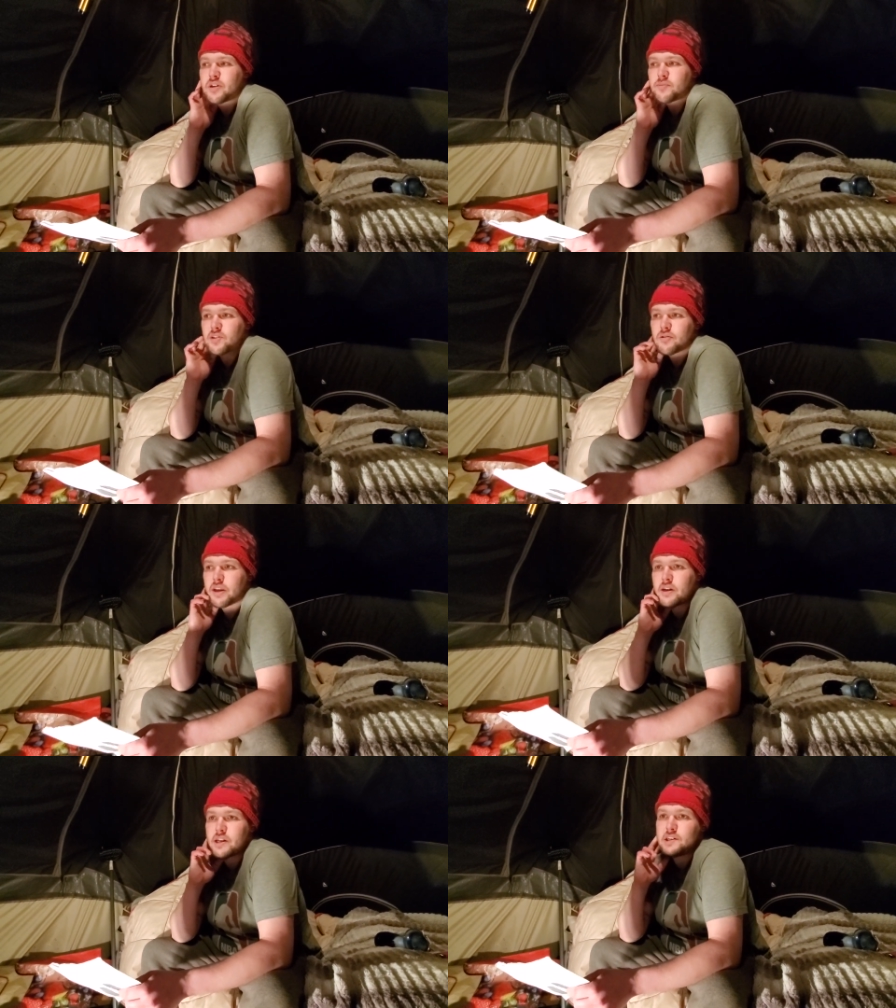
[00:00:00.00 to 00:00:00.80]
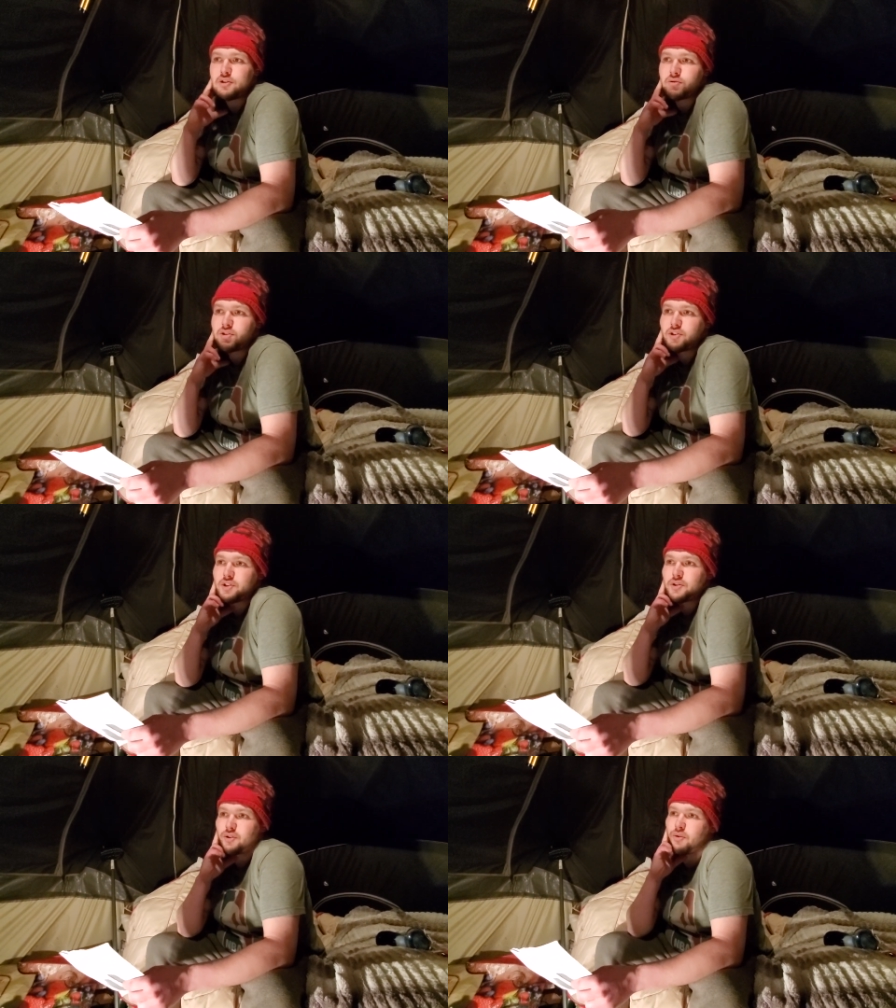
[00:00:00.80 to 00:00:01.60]
I'm still getting used
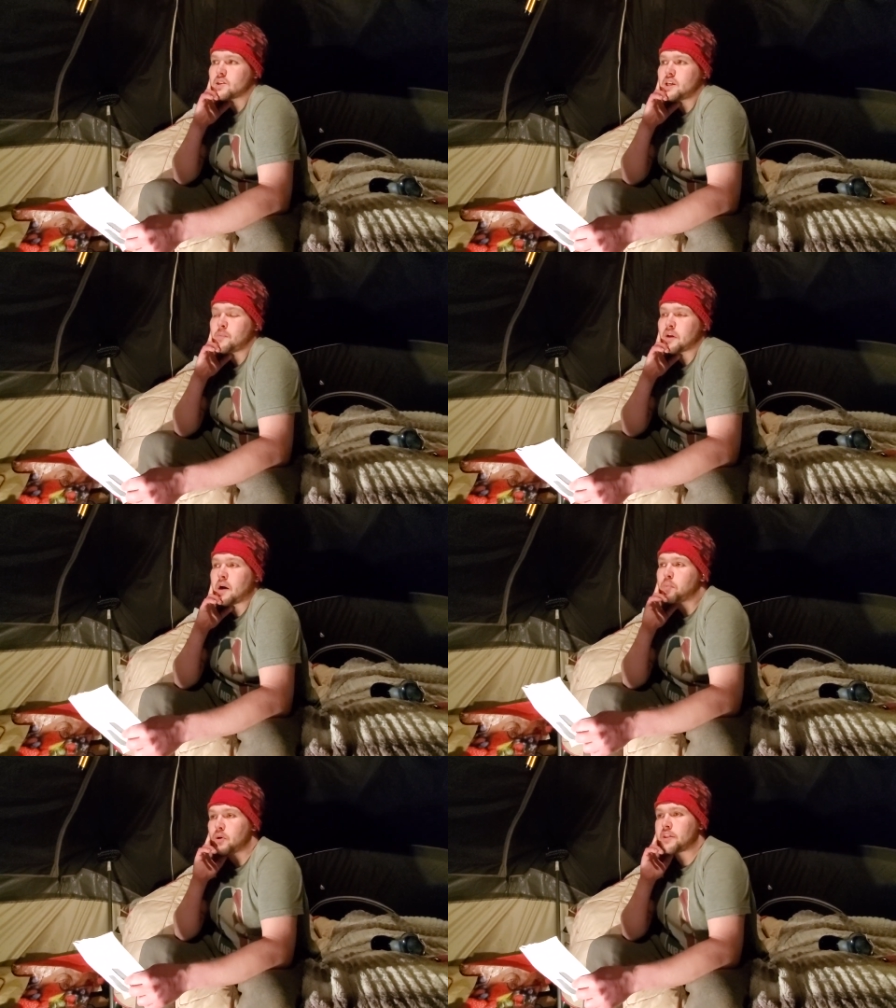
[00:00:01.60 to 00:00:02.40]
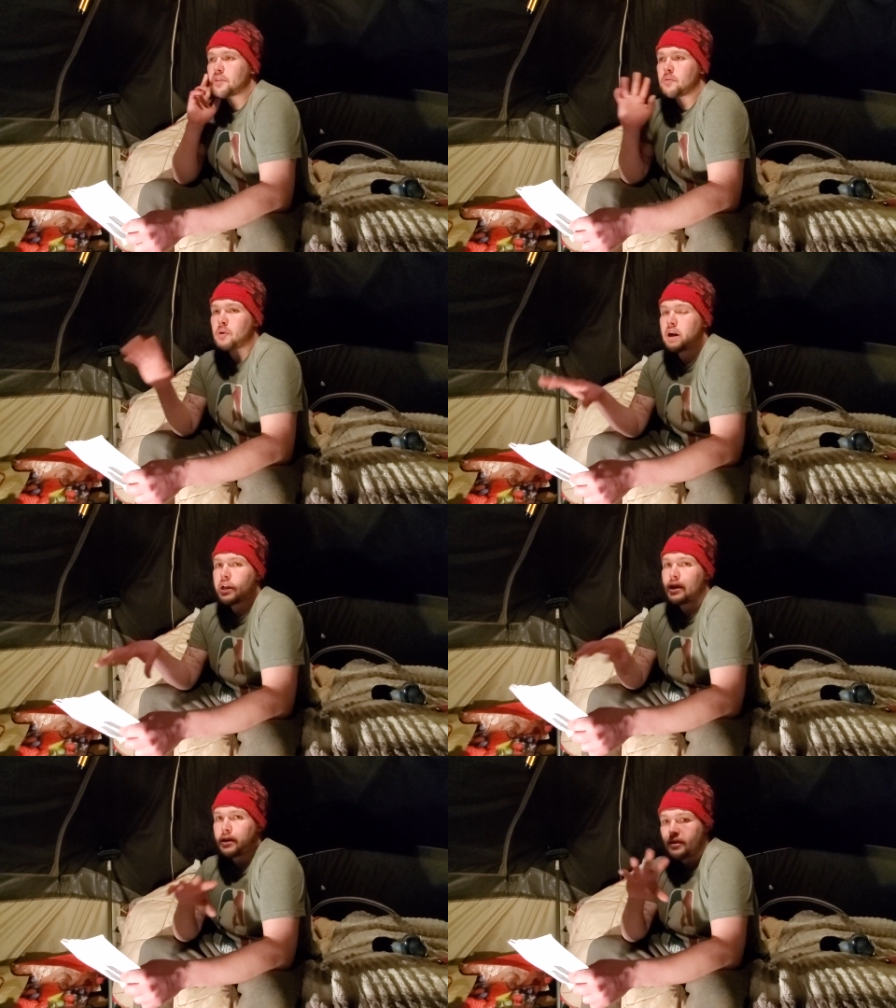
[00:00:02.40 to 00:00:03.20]
to keeping up with
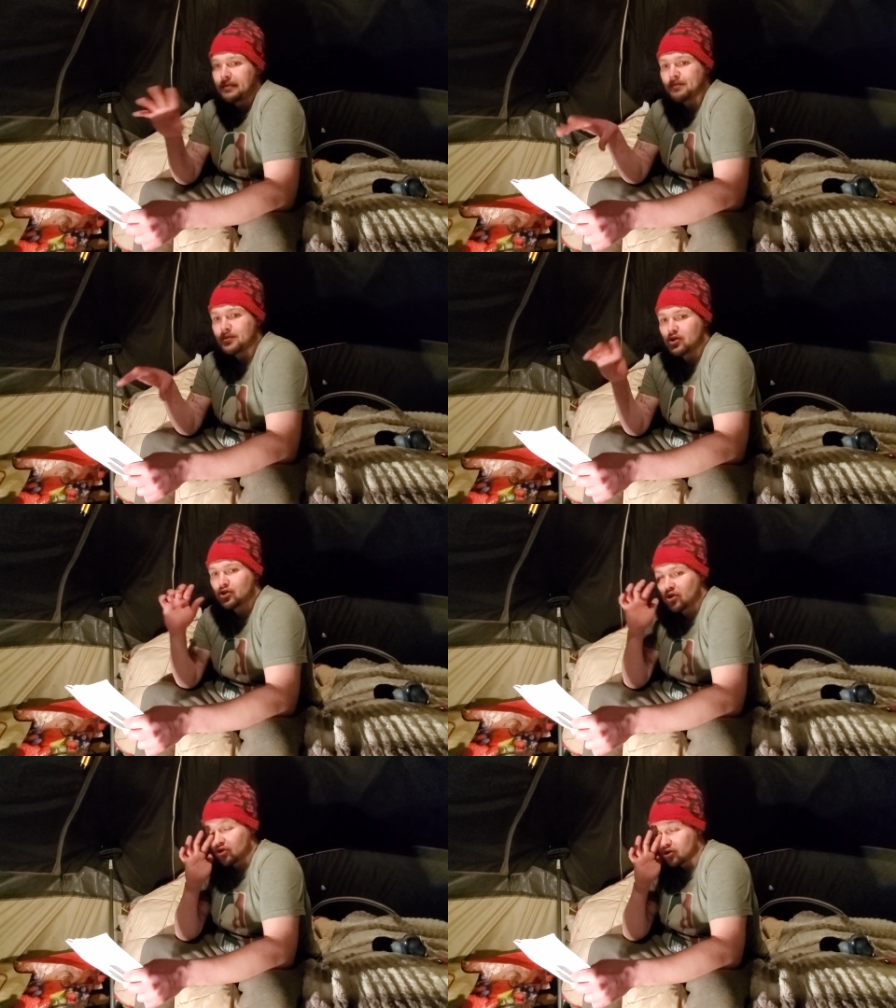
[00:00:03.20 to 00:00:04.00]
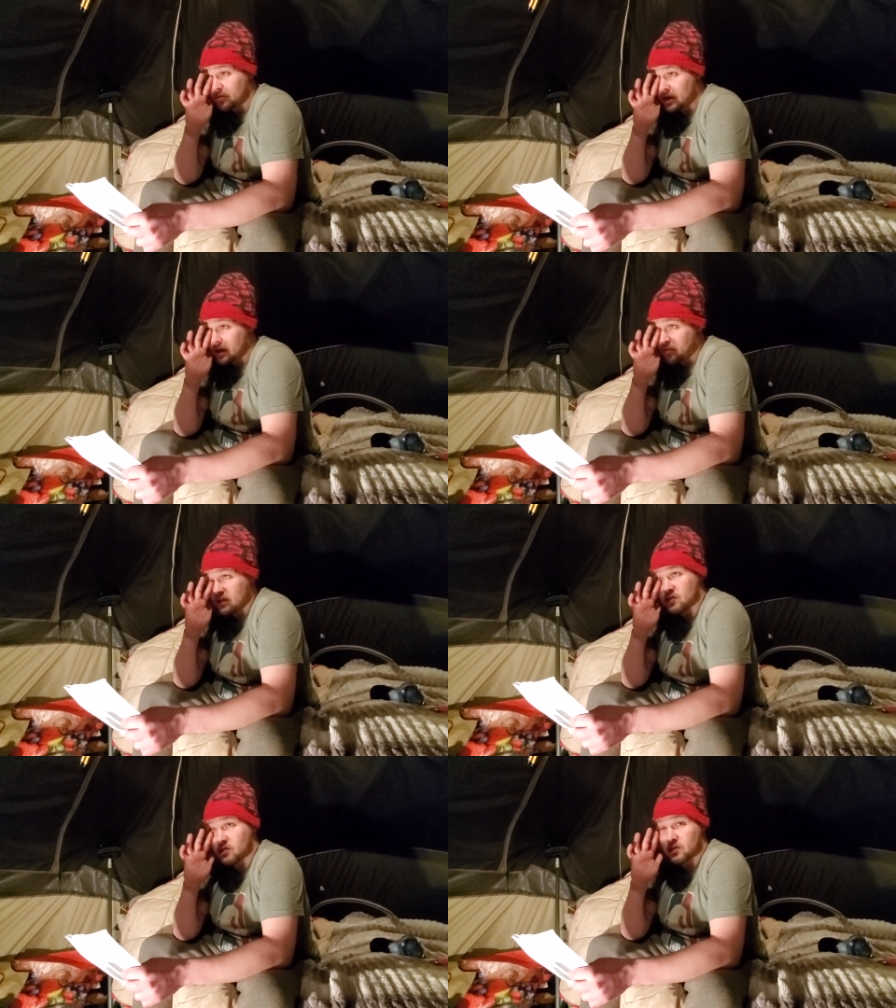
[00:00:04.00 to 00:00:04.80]
my social media
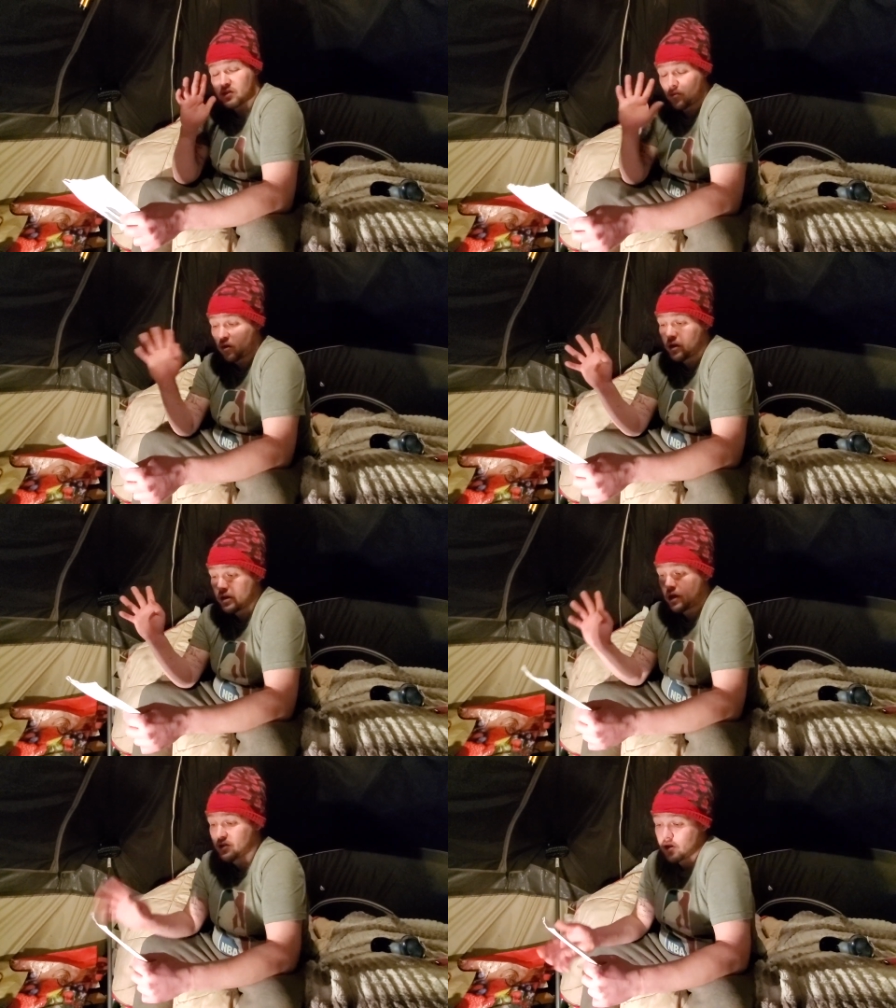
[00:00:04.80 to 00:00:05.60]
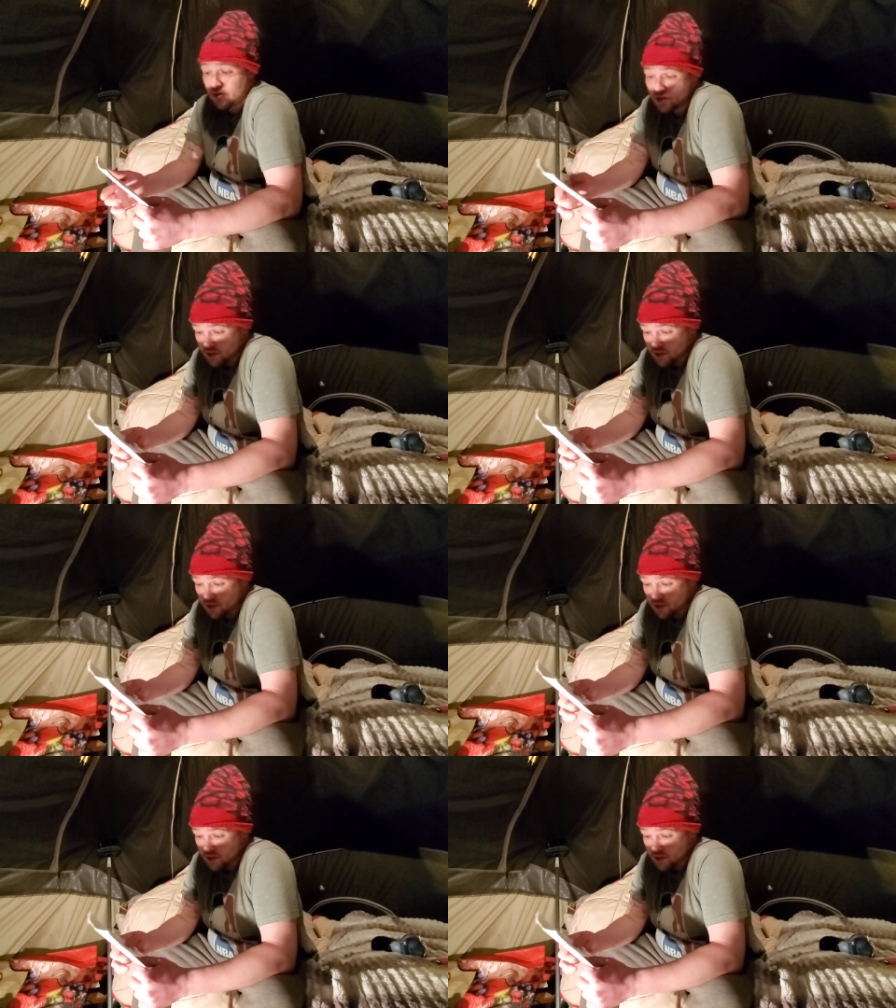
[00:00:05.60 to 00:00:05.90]
presence and working on those,